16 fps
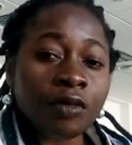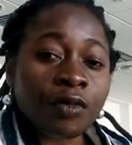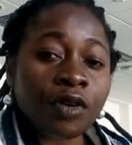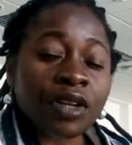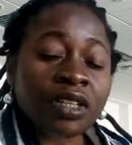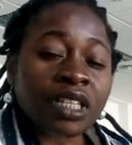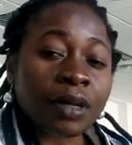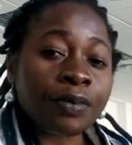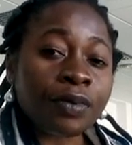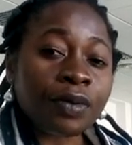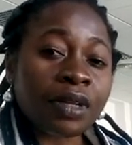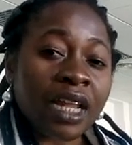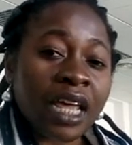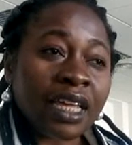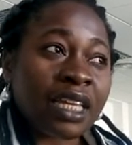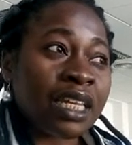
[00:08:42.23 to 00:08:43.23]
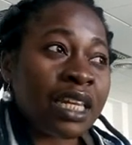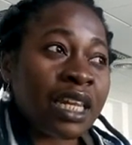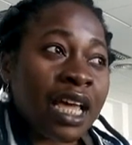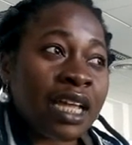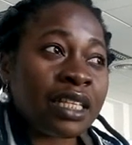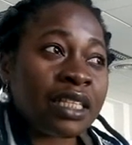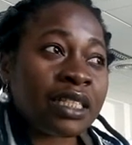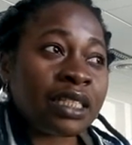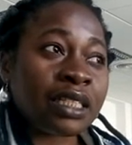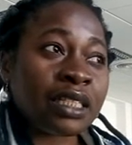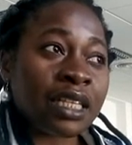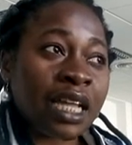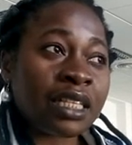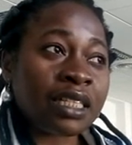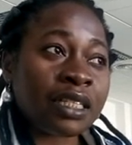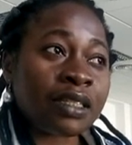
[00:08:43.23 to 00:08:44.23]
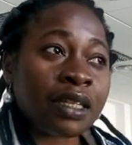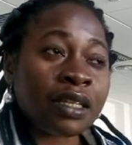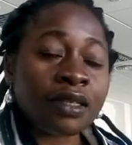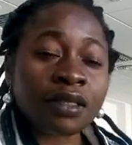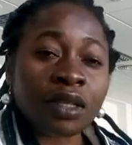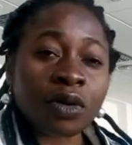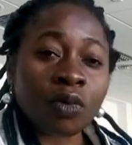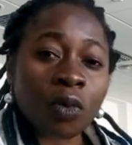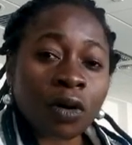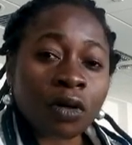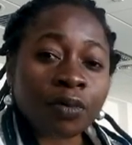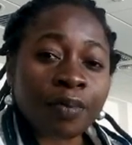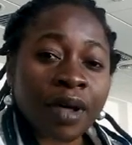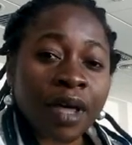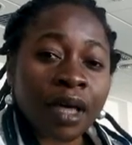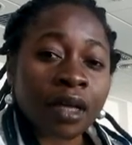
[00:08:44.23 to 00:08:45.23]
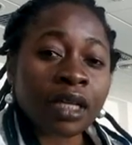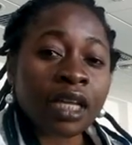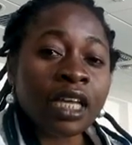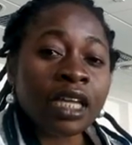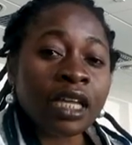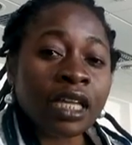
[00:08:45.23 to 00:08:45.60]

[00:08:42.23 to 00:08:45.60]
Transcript: For example, like in 1996, the World Bank,